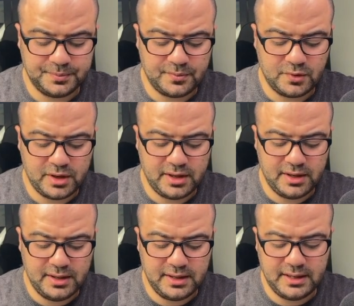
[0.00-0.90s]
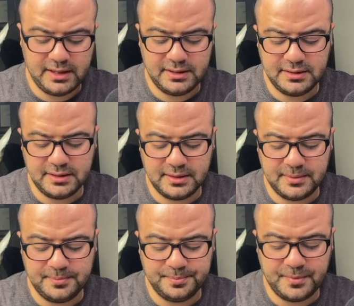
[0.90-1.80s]
Okay,
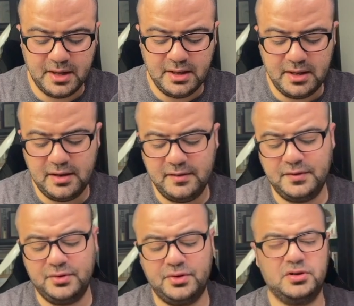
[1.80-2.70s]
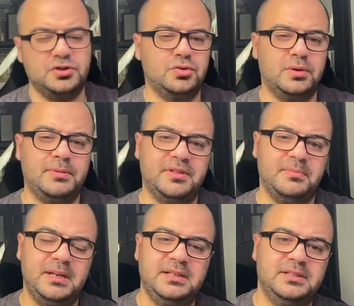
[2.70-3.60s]
and if you're not sure about the
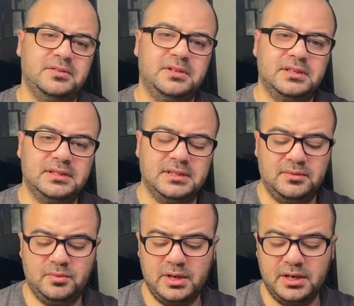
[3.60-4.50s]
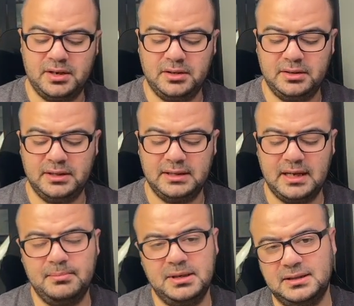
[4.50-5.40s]
base unit and where it
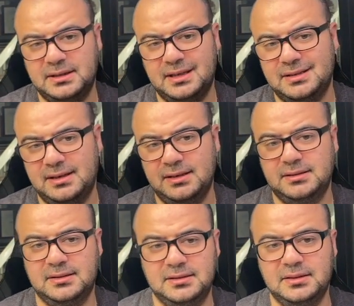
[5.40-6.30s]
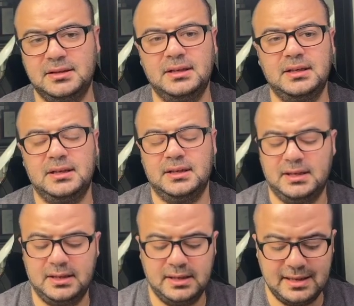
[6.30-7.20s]
can be tessellated
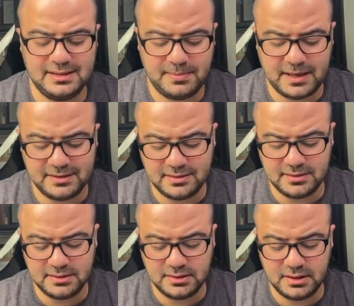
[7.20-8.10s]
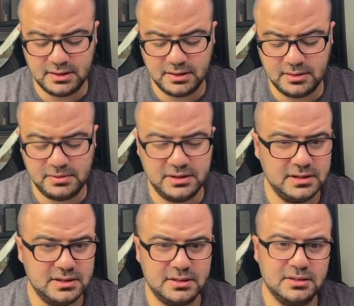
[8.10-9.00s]
as a pattern,
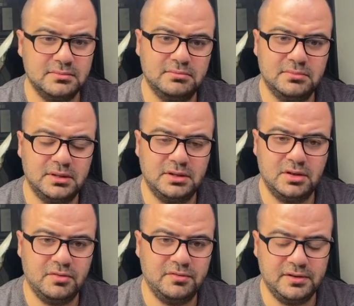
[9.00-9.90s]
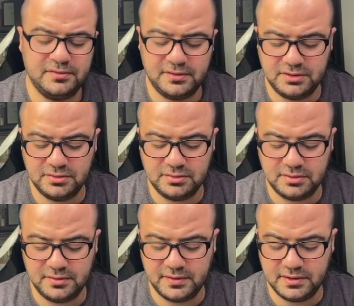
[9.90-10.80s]
please, you know, feel free to
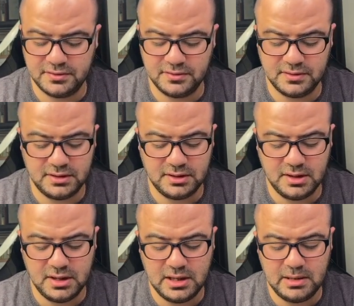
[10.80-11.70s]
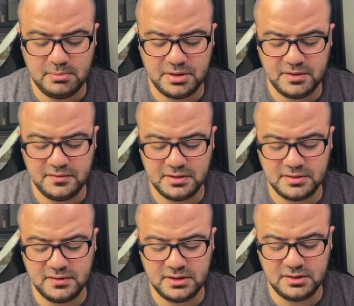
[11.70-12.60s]
refer to the previous
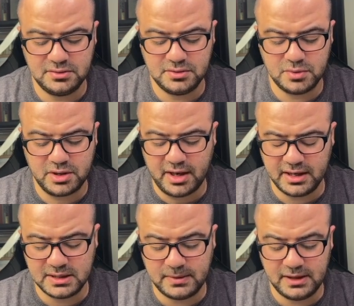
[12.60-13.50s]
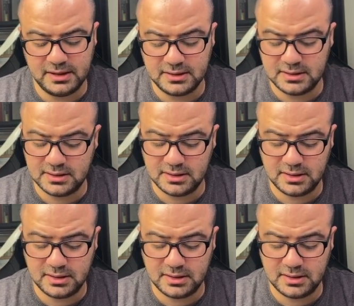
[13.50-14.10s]
videos where I explain this